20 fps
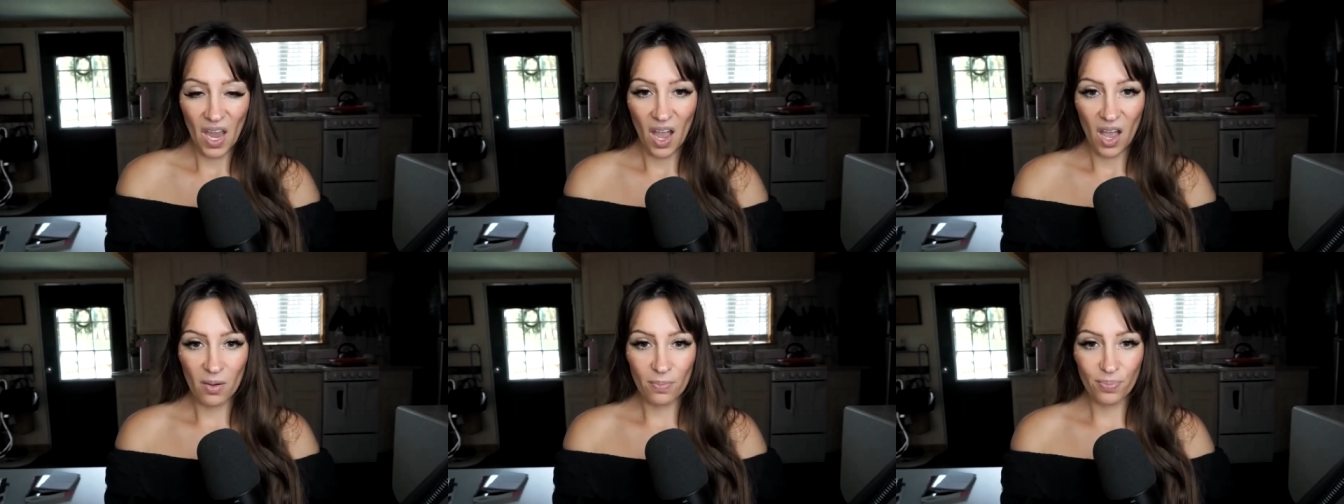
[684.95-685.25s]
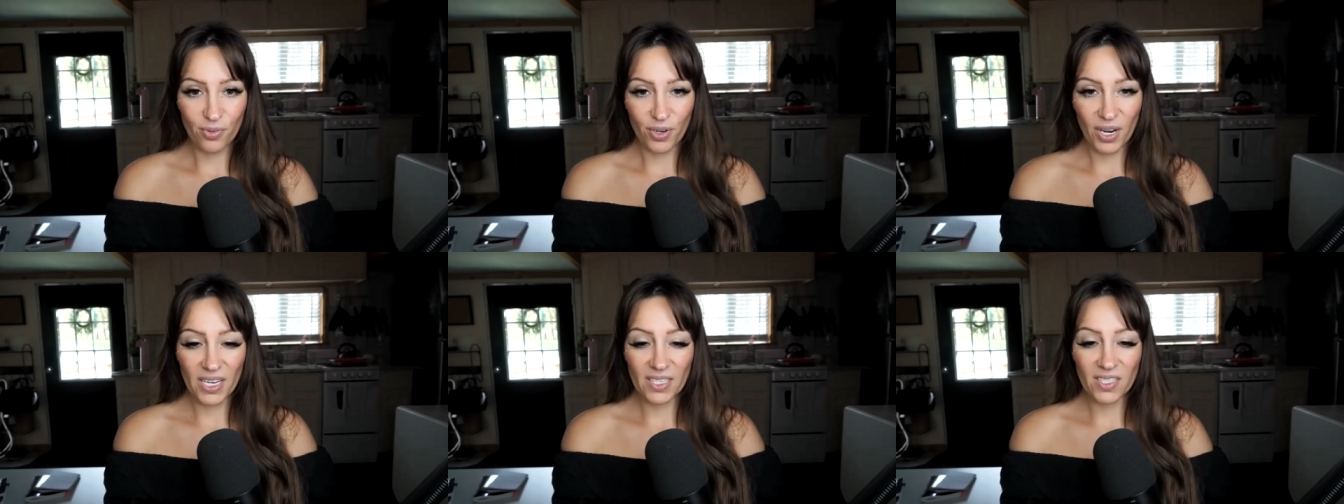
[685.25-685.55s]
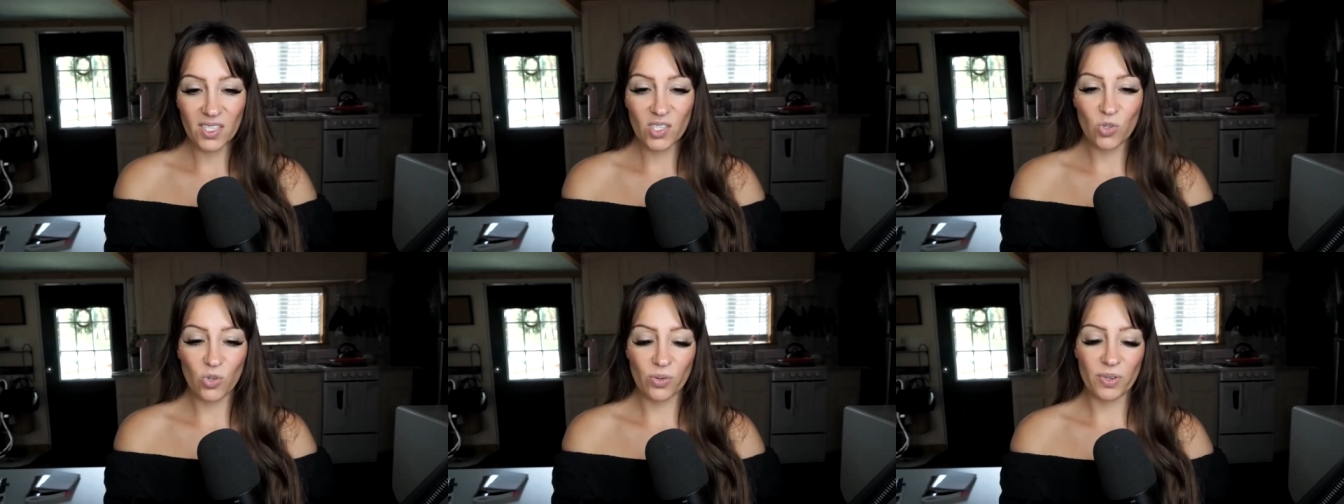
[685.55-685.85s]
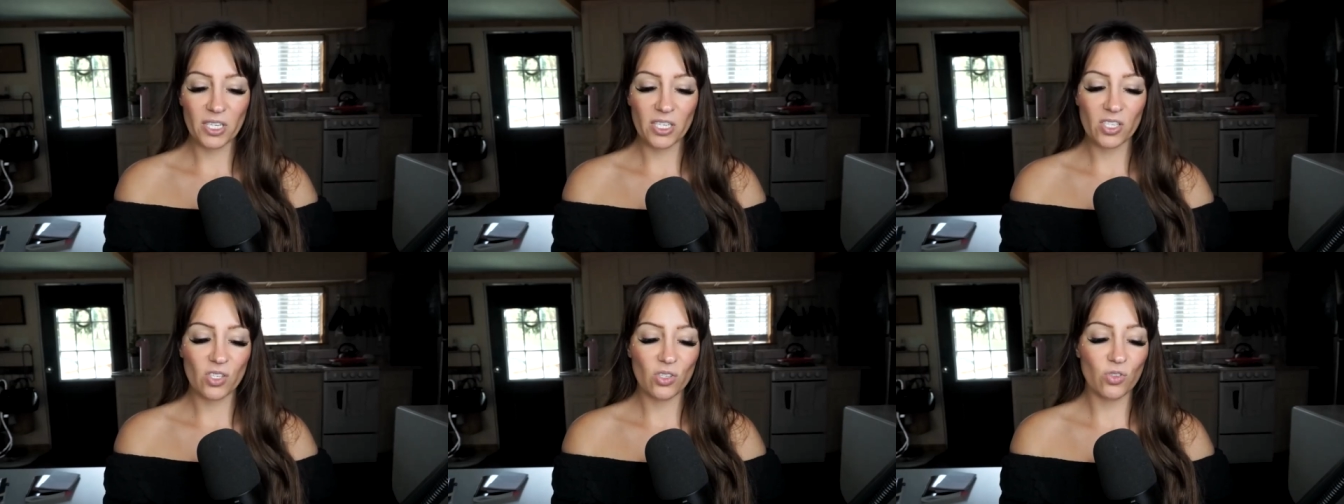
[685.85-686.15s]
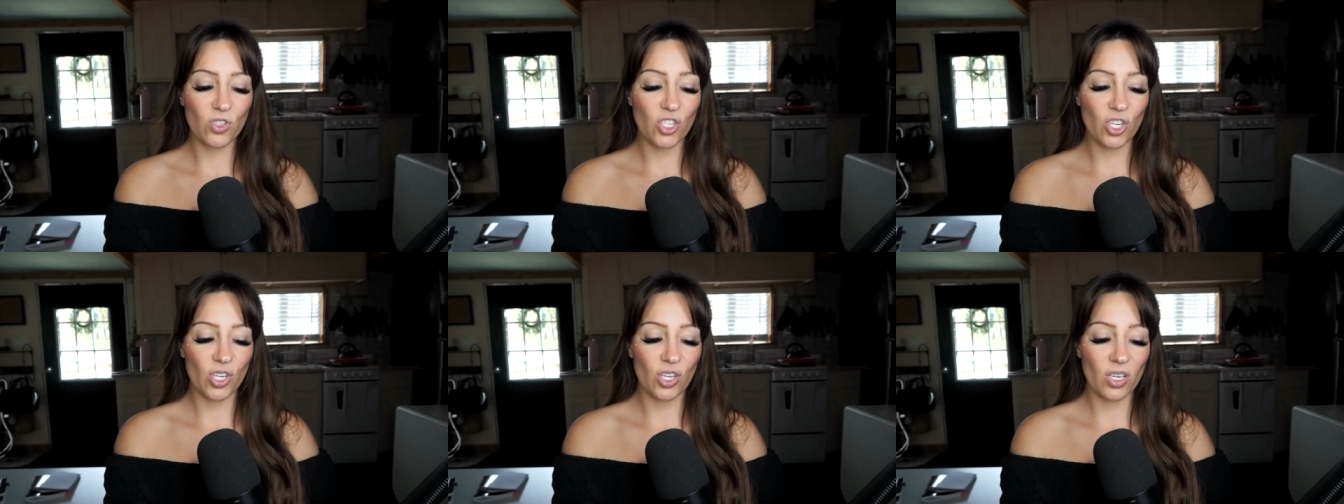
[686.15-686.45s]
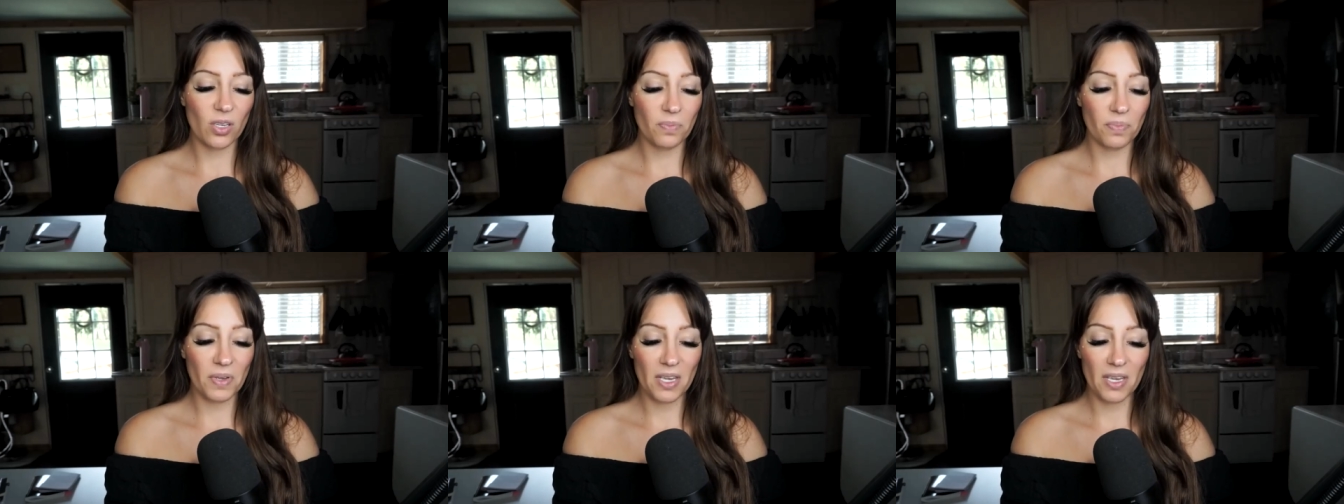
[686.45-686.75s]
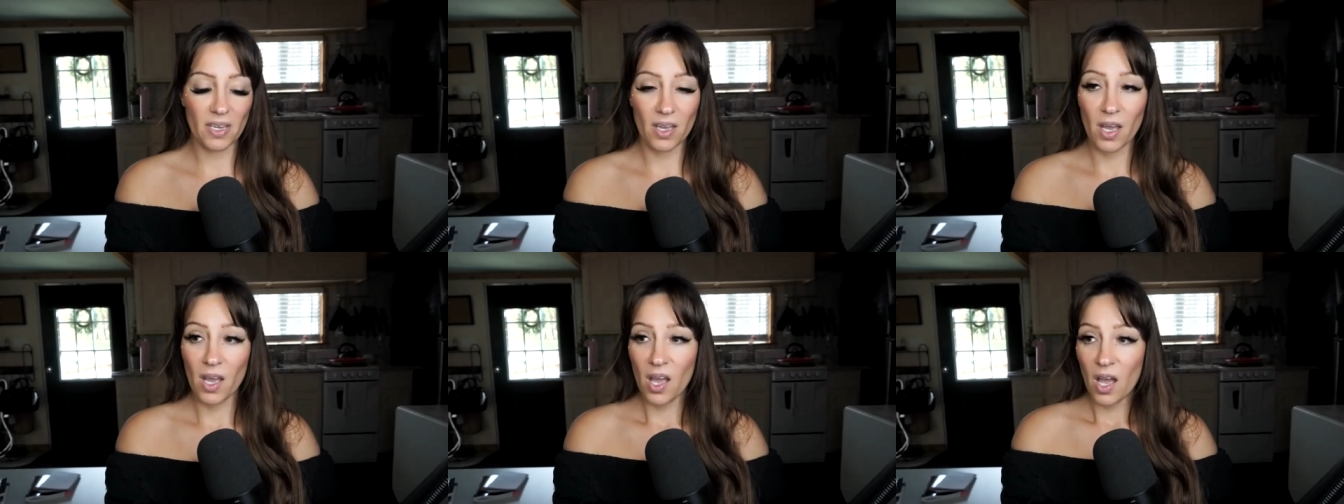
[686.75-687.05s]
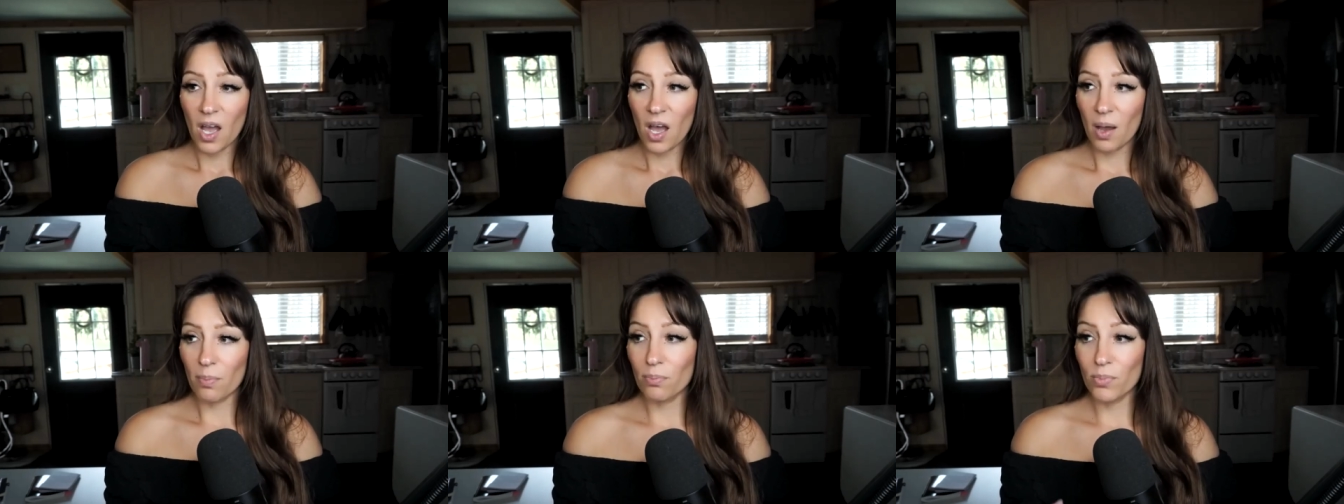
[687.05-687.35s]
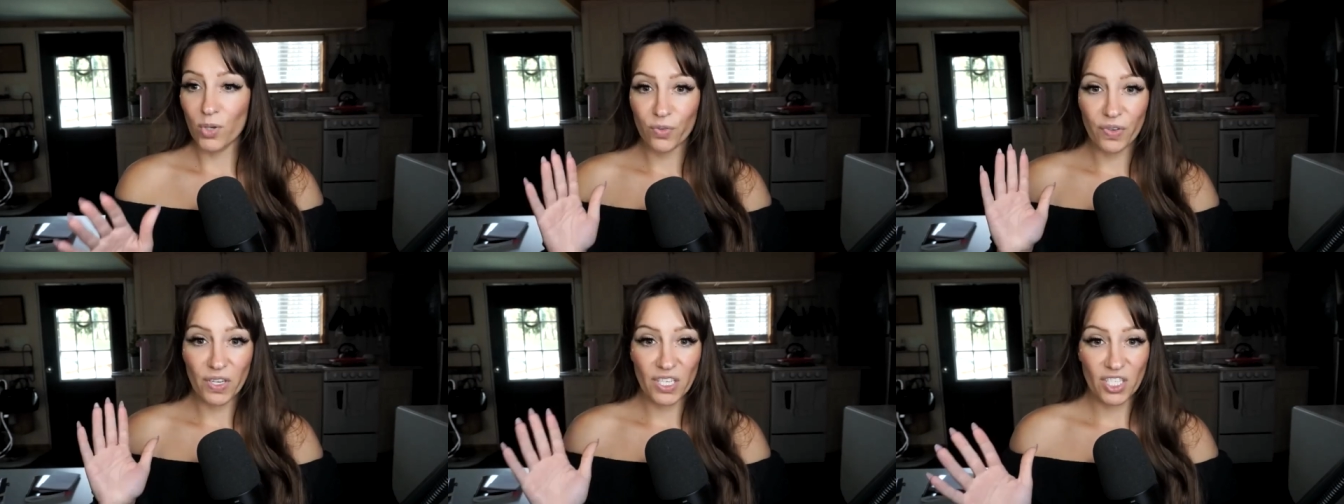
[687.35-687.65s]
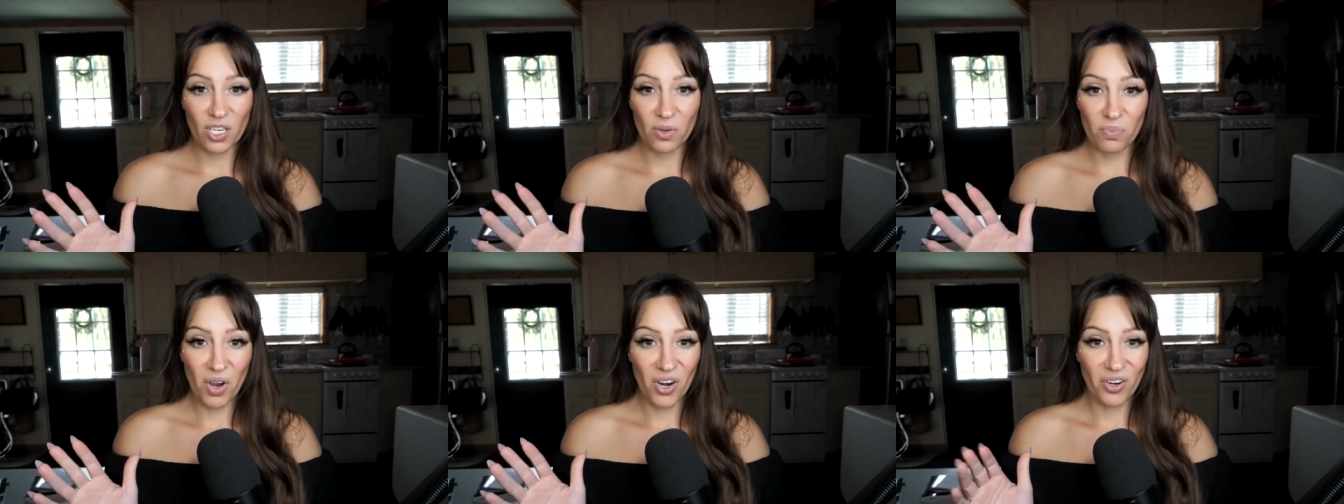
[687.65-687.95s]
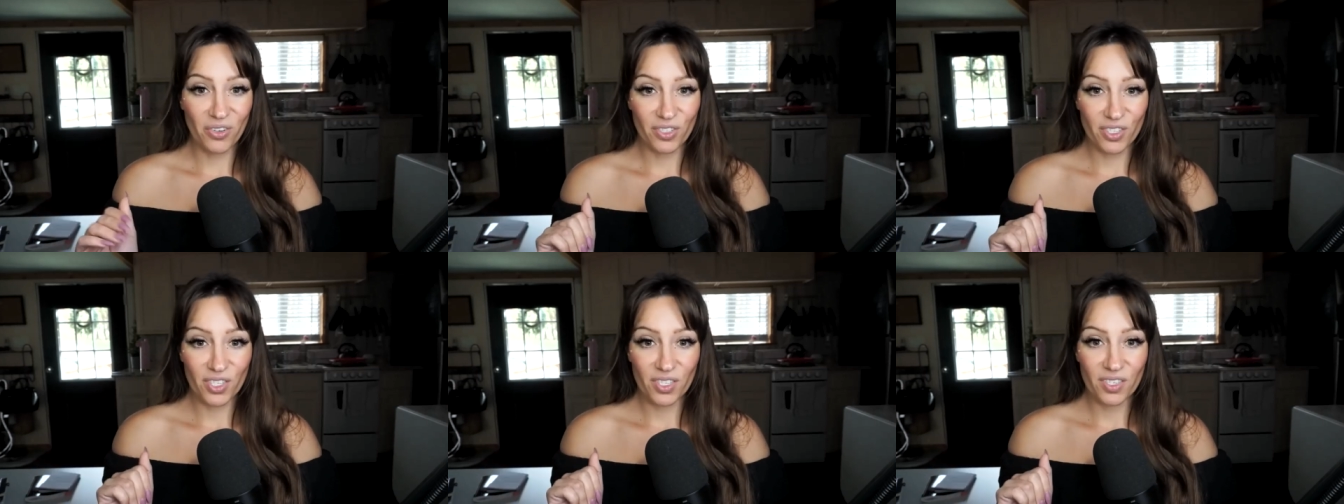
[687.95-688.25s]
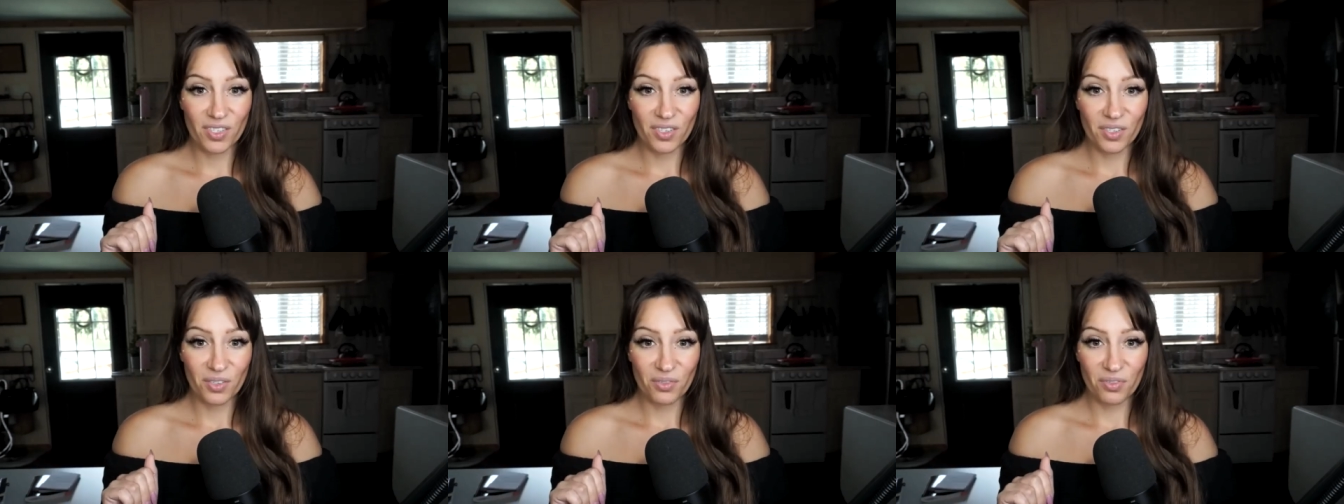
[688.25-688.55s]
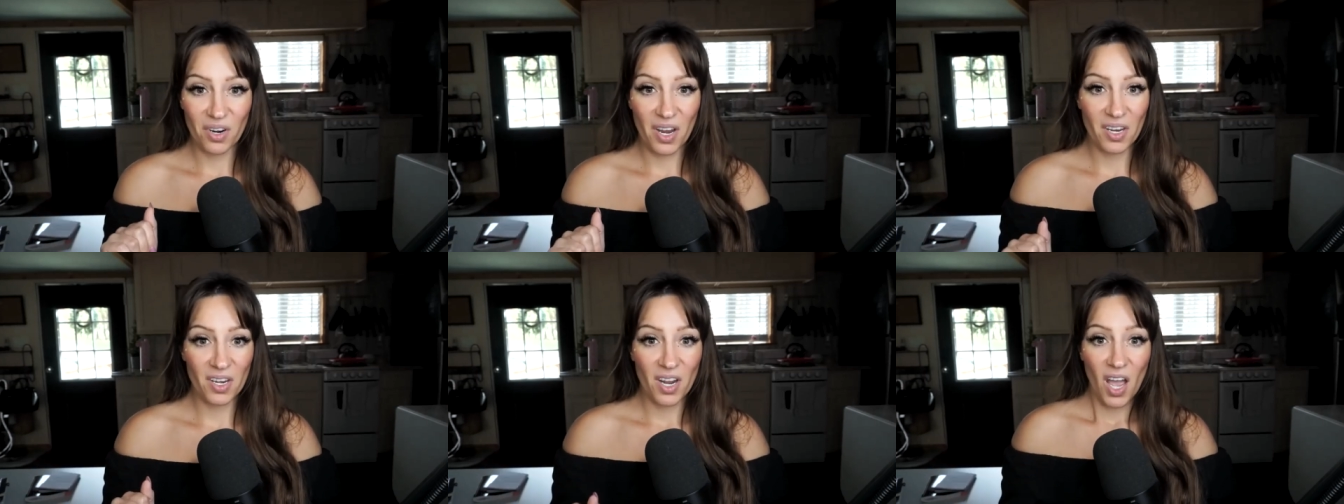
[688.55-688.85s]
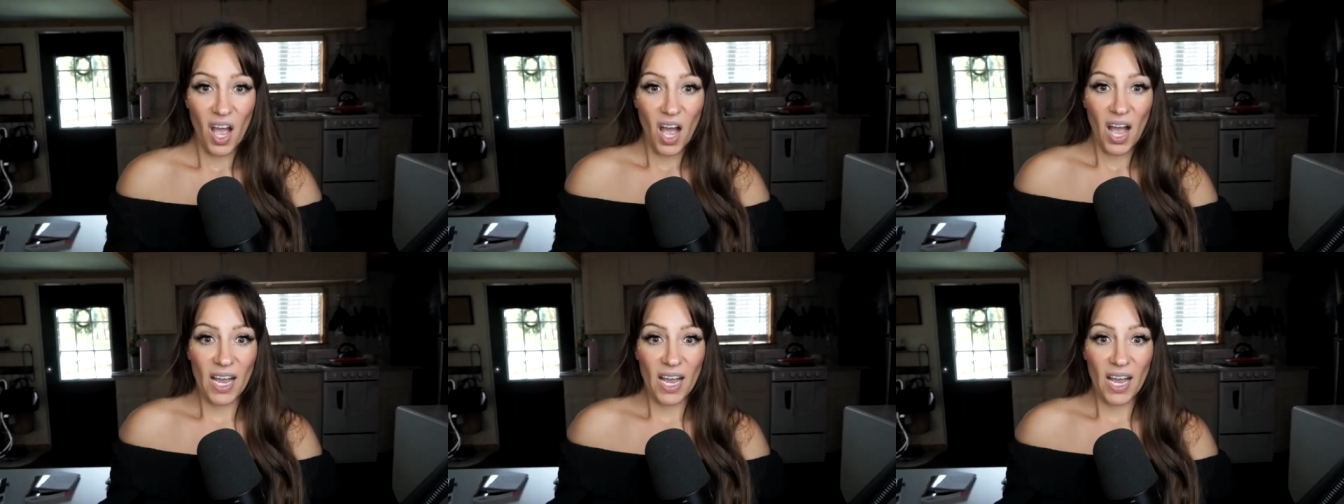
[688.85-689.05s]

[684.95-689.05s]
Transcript: A brainstorming solution could be moving to Mars, right?